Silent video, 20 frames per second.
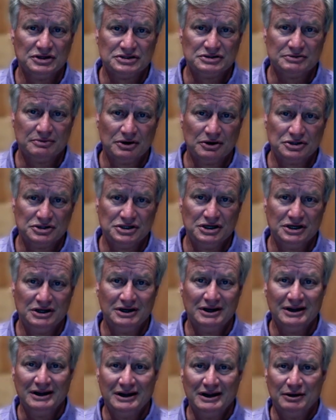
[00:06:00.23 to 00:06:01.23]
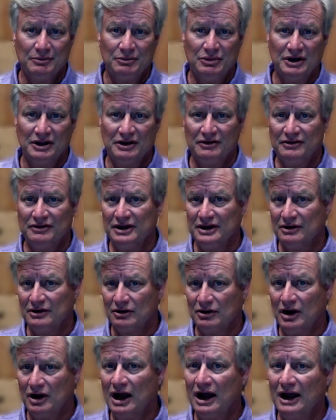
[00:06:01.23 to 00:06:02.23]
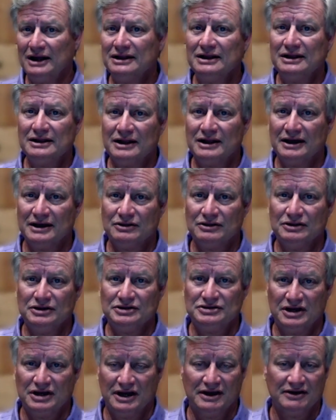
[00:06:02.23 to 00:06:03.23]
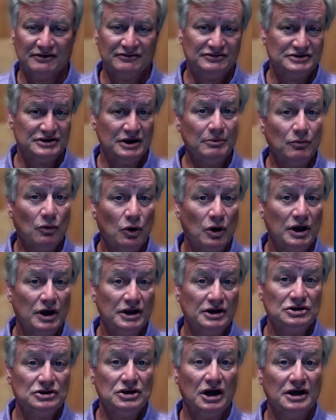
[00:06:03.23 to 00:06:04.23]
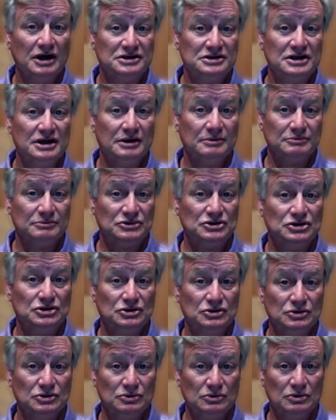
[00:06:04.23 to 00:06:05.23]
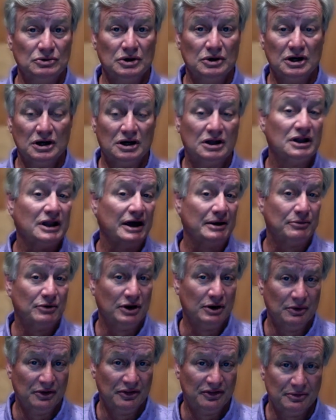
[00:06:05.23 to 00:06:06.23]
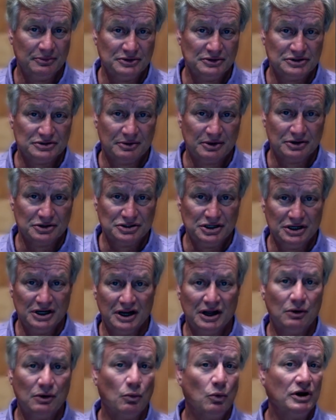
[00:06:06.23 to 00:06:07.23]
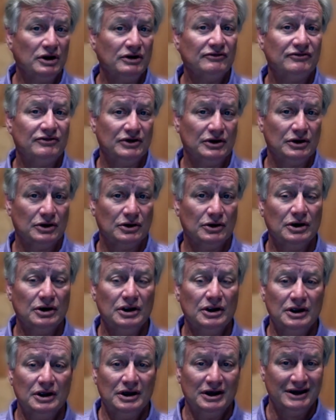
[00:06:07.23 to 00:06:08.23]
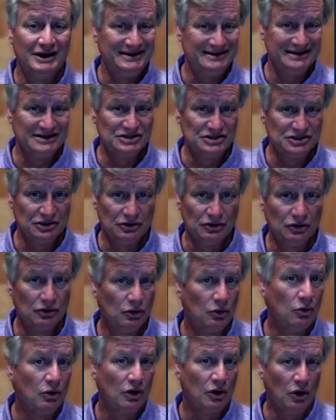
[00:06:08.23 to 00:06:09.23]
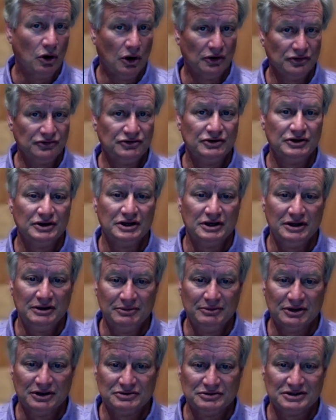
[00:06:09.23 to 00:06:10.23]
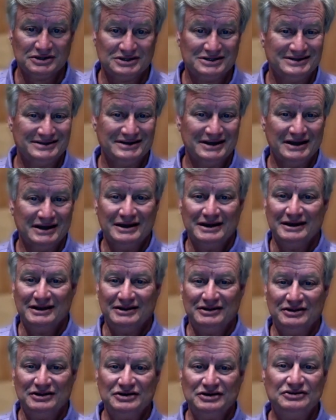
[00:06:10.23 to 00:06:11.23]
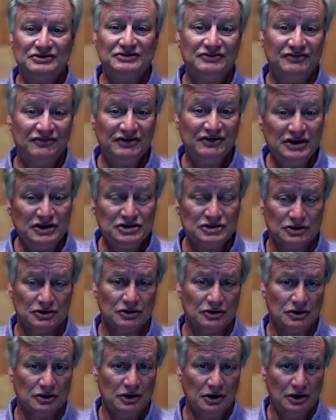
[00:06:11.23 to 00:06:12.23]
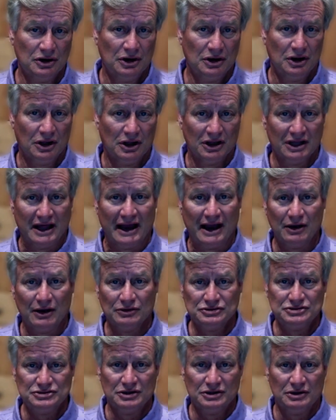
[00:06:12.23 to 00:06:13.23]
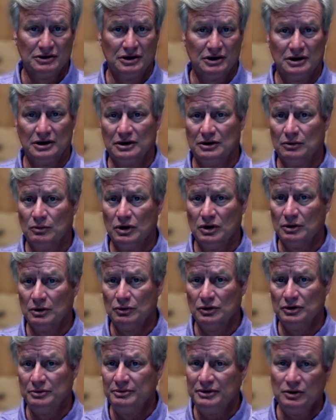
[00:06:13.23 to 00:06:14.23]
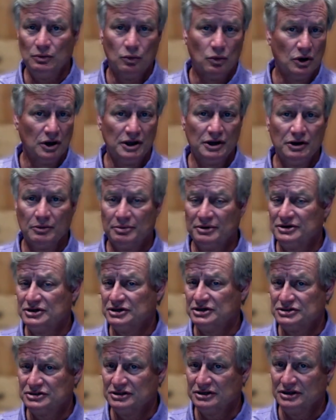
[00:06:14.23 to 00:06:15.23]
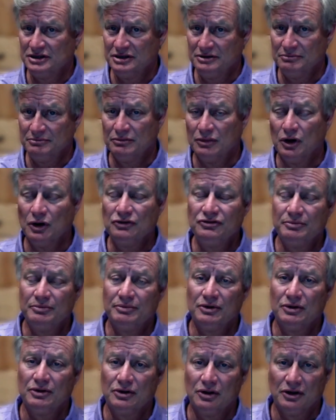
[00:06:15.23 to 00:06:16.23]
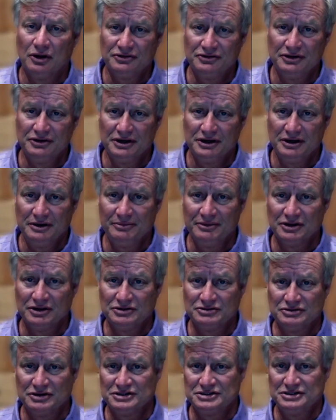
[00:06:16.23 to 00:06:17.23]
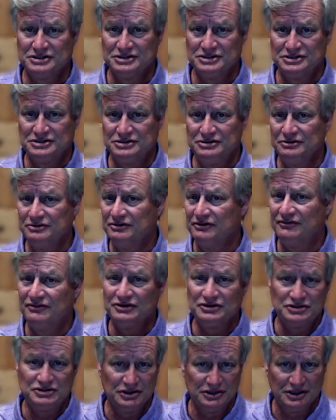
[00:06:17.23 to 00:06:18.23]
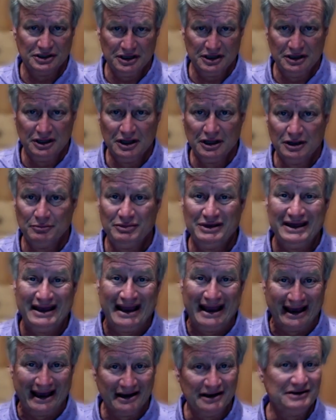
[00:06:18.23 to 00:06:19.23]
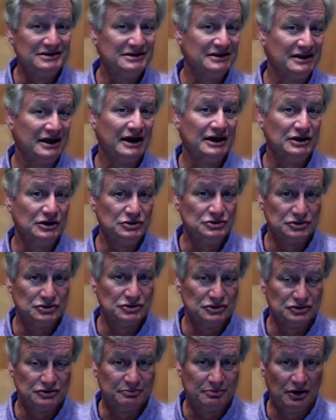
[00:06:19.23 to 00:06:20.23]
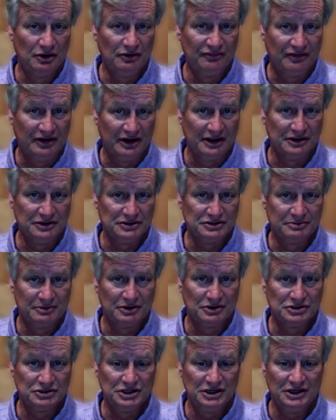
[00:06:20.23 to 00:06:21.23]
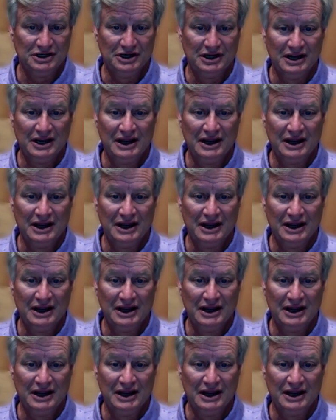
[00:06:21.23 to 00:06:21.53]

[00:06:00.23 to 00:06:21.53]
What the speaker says: Smartsheet, but they are highly likely to have someone attempt to collaborate with them in Smartsheet at one of their additional or alternate email addresses. This feature allows what would be one or potentially multiple alternate email addresses to efficiently be added to that user's profile in Smartsheet.